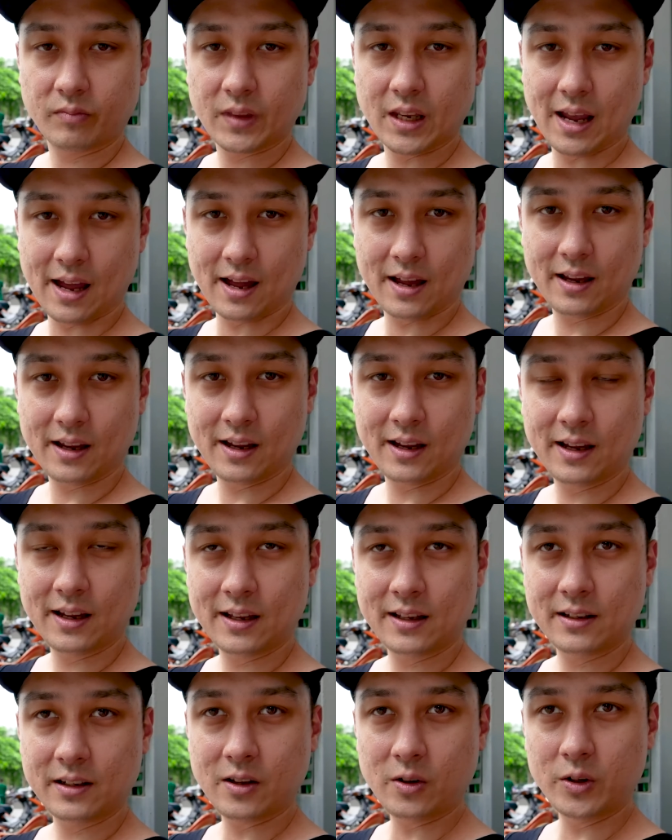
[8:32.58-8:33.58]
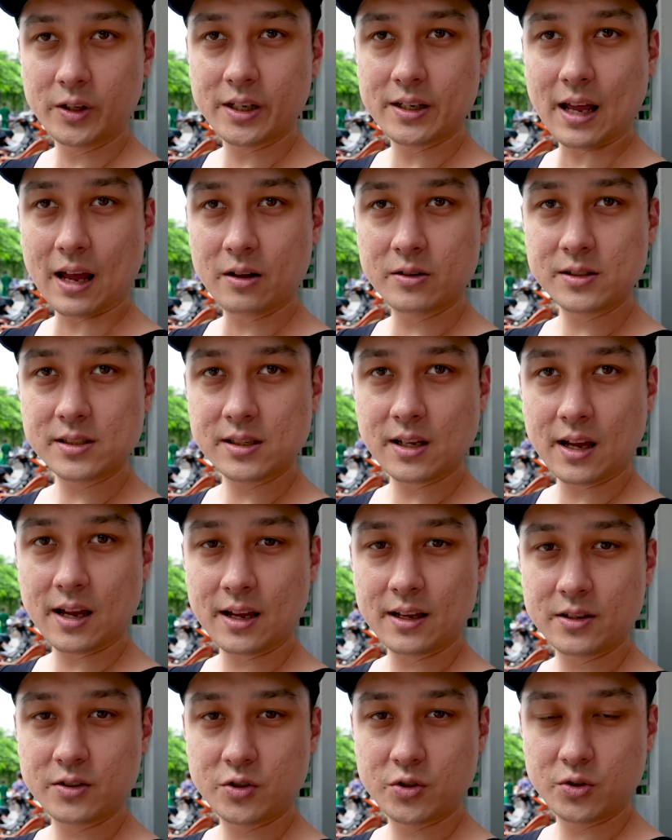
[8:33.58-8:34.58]
Yeah, and the only
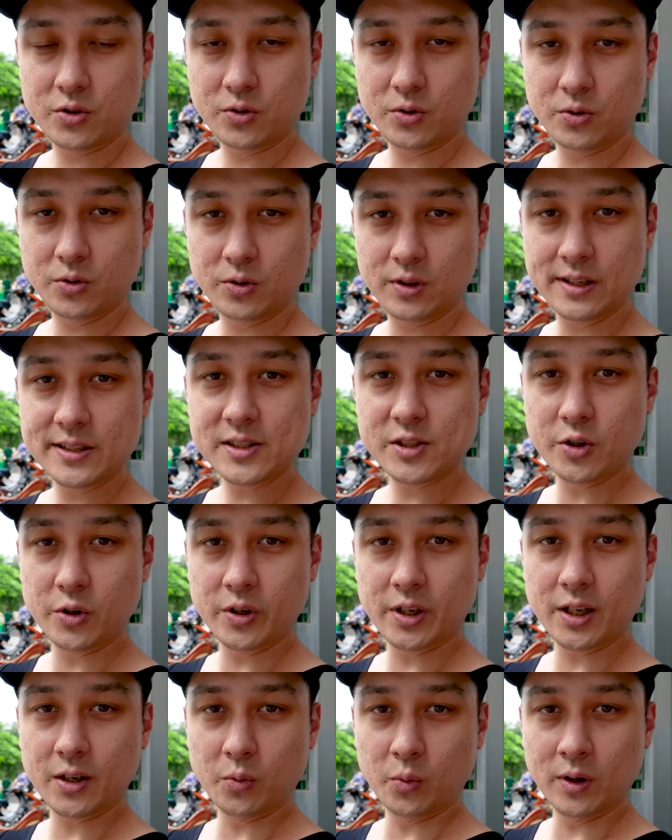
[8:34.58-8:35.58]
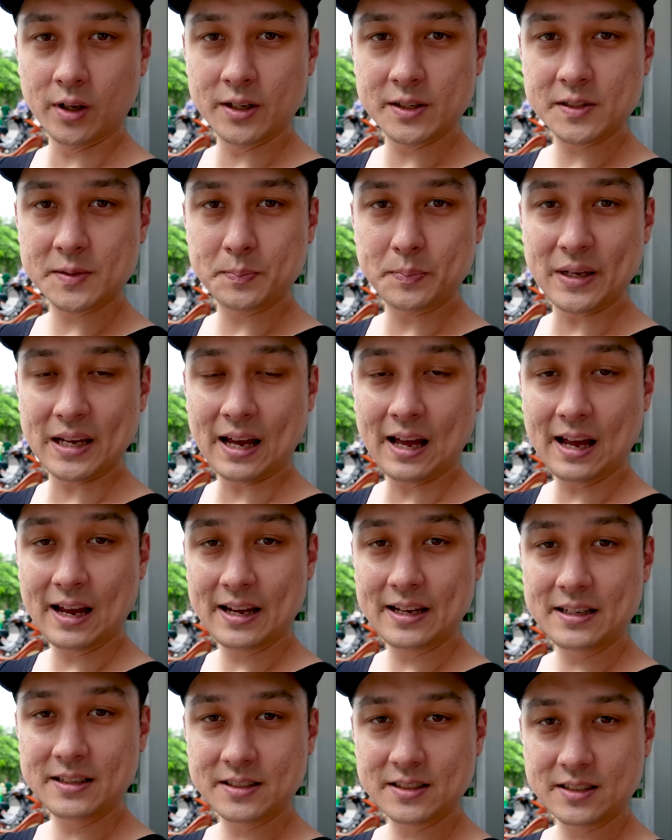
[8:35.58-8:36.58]
downside to this unit was
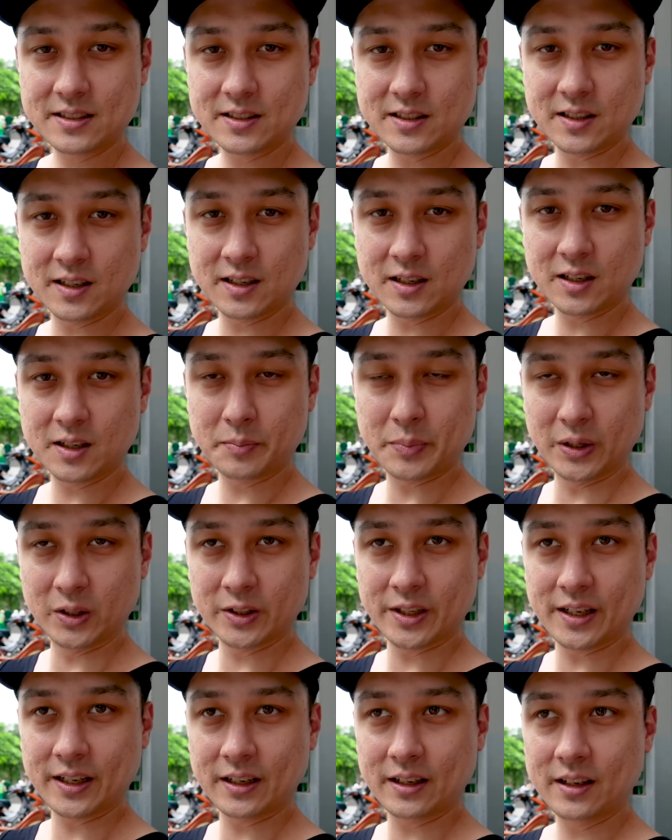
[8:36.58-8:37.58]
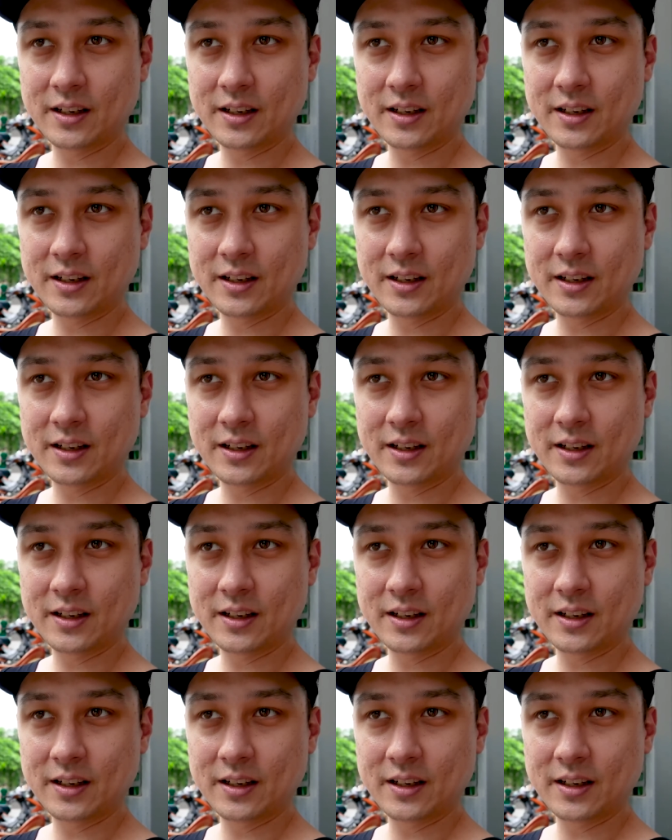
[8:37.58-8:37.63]
behind the building,